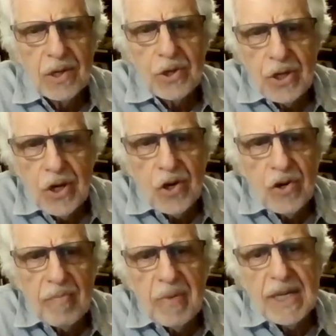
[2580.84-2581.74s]

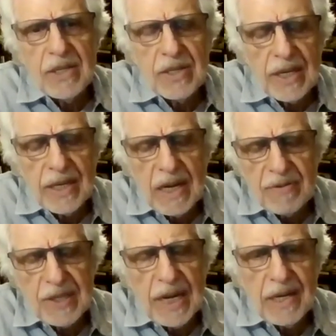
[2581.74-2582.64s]
No mixing of
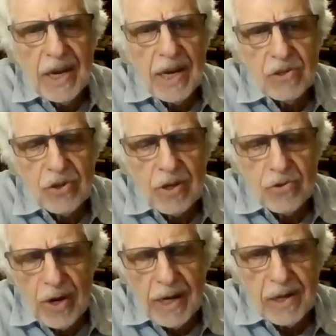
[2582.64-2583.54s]
psychiatric
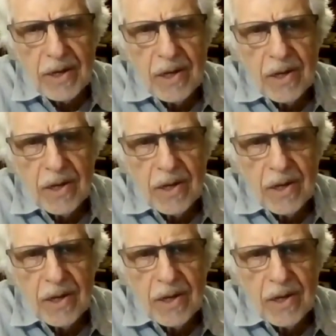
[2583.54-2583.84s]
drug